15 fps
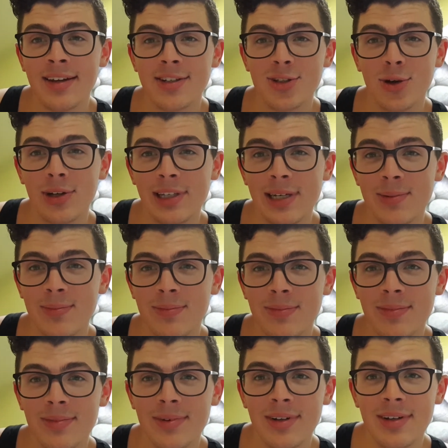sold him
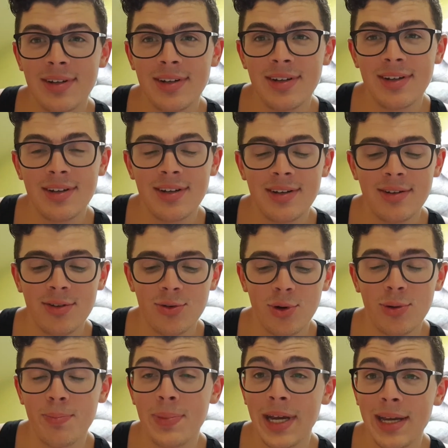
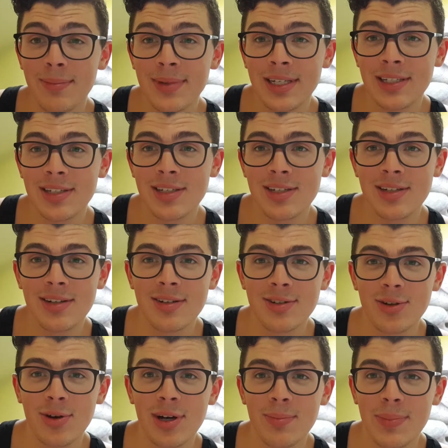through payments,
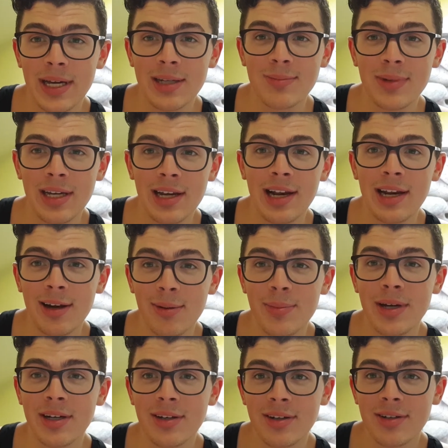so he paid me a little
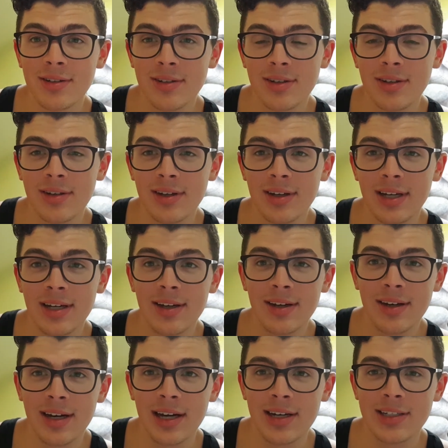bit
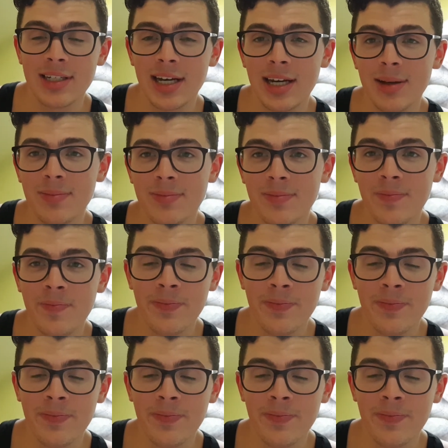at a time,